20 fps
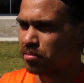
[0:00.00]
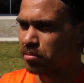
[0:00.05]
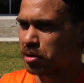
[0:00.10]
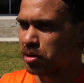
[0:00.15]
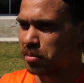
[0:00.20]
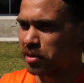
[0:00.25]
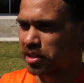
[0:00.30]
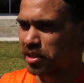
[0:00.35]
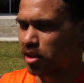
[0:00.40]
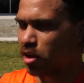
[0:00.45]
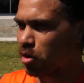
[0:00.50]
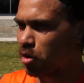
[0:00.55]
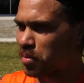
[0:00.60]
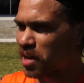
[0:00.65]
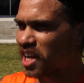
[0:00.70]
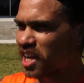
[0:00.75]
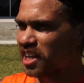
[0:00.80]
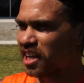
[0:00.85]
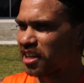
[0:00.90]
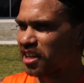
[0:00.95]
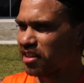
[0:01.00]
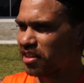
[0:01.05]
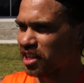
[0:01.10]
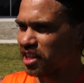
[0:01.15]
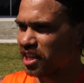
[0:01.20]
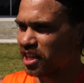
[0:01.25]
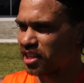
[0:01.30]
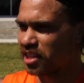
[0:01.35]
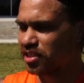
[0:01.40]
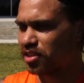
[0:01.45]
pretty much the whole back end of the
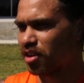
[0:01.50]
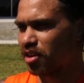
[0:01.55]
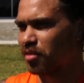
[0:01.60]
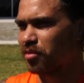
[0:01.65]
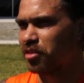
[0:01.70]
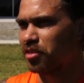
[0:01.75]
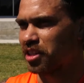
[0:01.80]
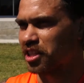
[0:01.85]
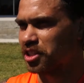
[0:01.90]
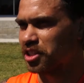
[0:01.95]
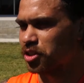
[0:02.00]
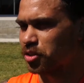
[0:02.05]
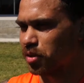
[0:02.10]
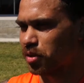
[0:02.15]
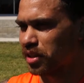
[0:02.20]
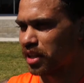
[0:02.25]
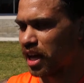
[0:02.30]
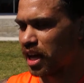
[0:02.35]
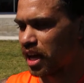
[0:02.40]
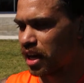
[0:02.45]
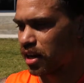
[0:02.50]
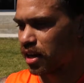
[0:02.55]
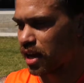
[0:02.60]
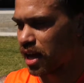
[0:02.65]
year, so I've really enjoyed that.